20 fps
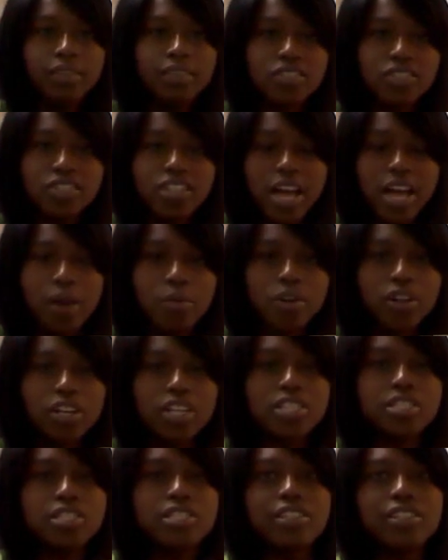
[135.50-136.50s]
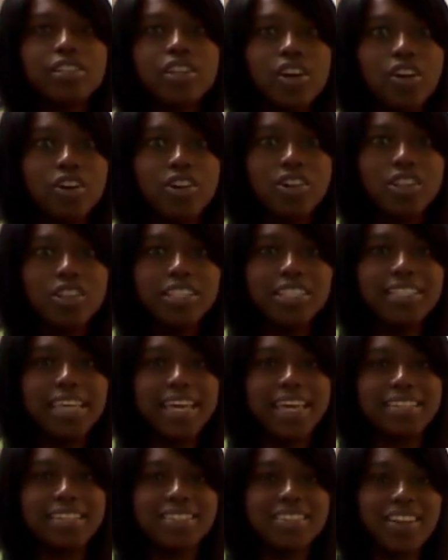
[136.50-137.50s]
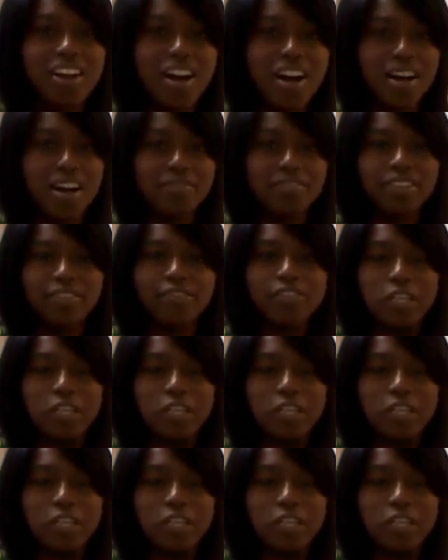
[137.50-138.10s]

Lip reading: So now we're going to slowly taste the coffee,